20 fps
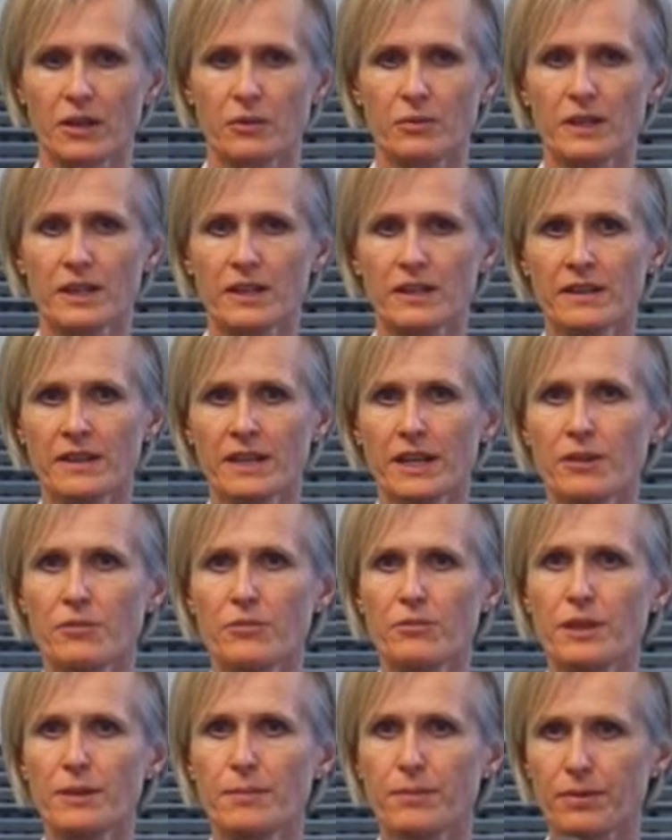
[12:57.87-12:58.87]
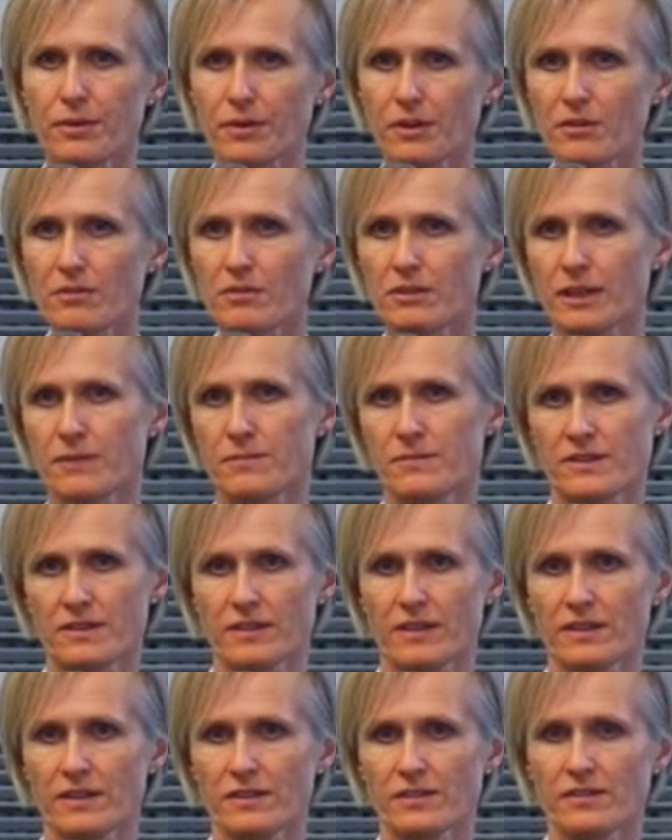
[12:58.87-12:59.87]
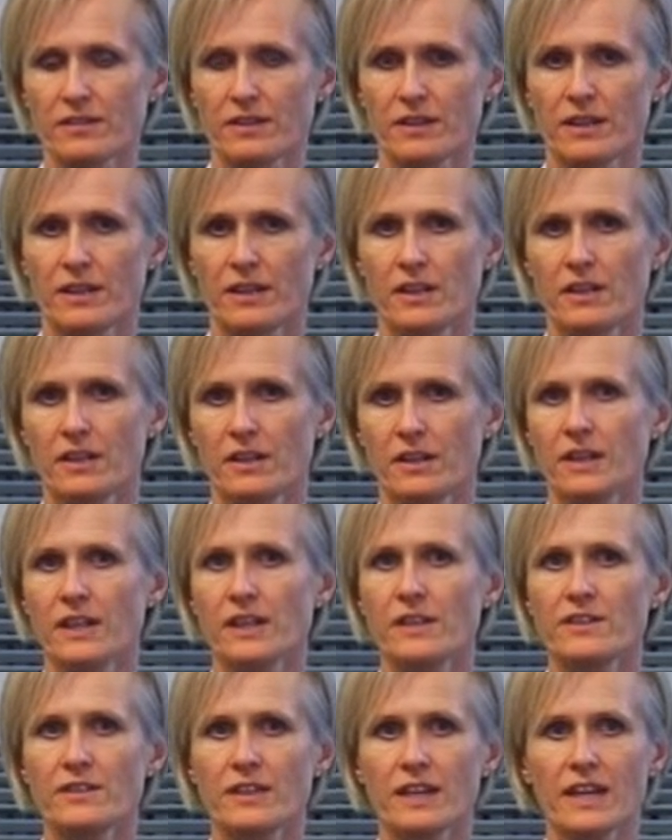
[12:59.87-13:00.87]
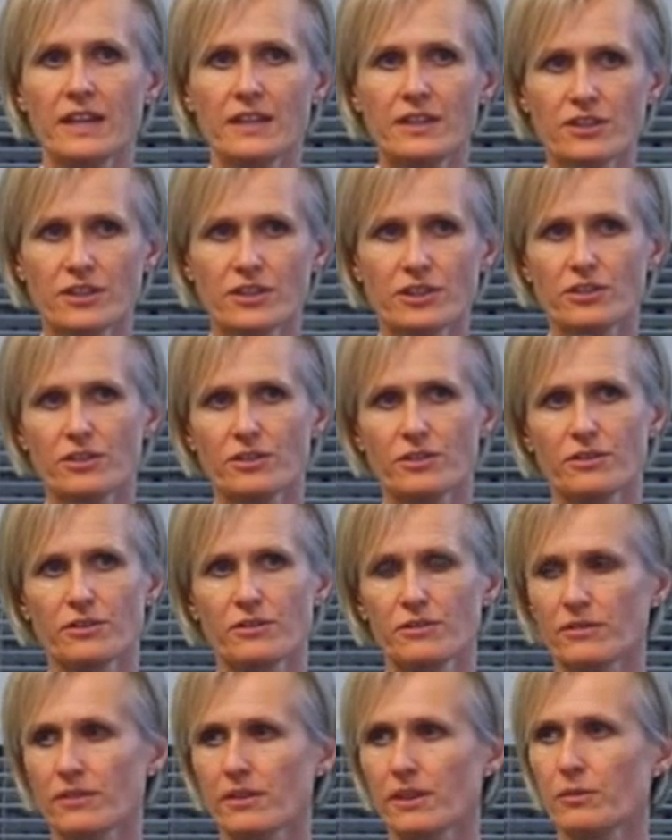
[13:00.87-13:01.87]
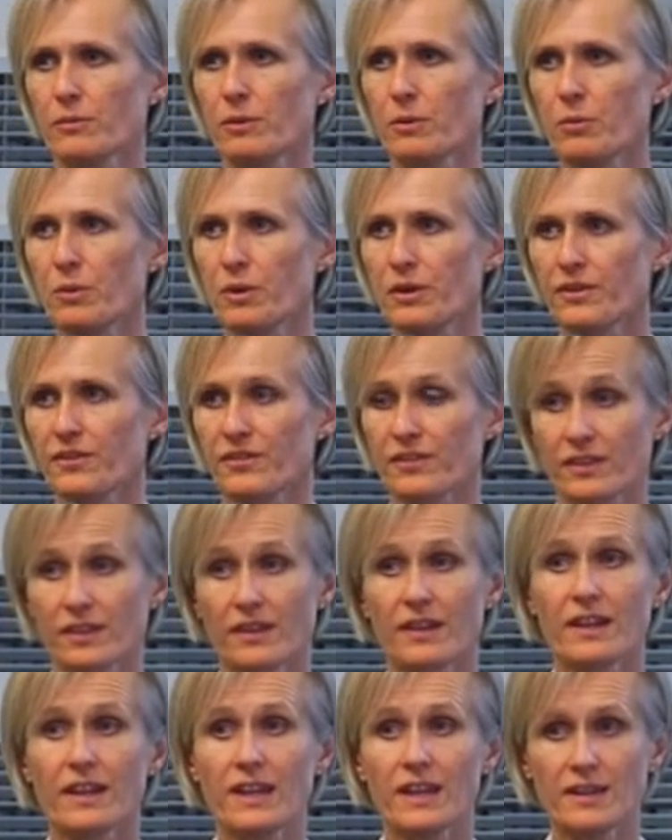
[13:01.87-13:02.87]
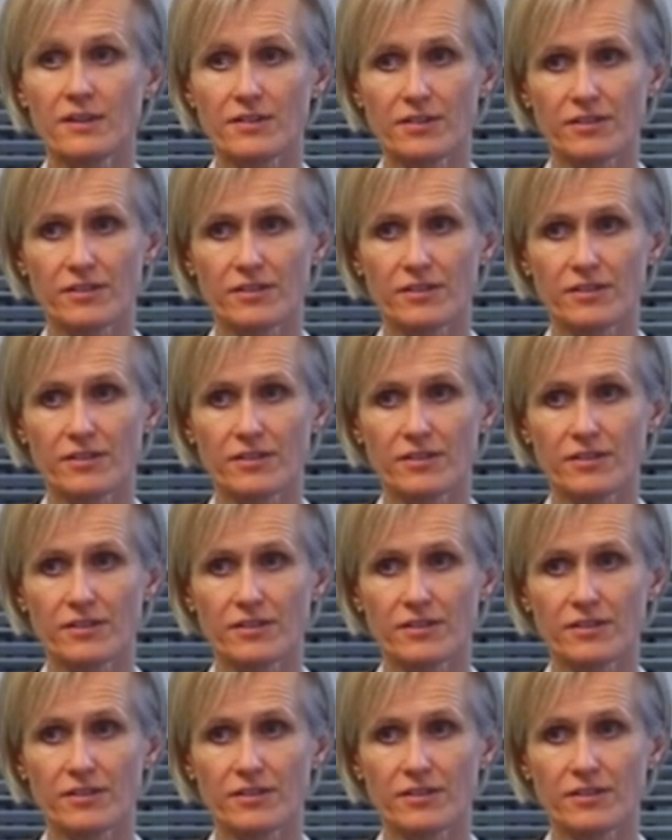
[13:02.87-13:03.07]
We can now reprogram cells into any tissue that we want, in